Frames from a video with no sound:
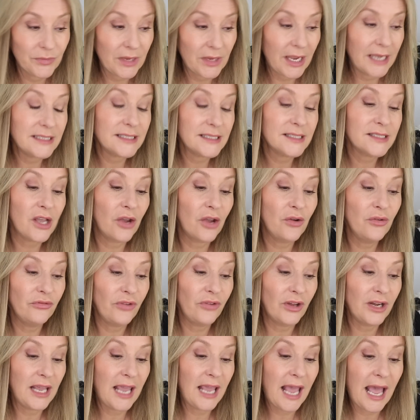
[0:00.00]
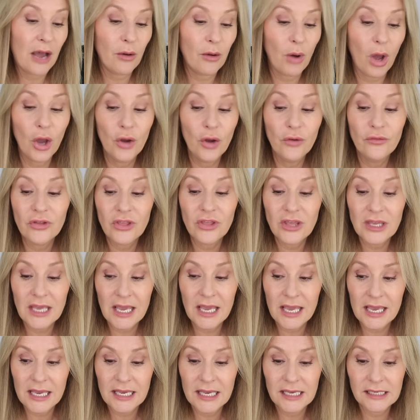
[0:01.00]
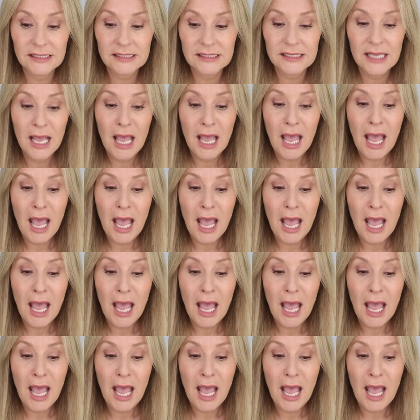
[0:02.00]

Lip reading: It's so funny how over the years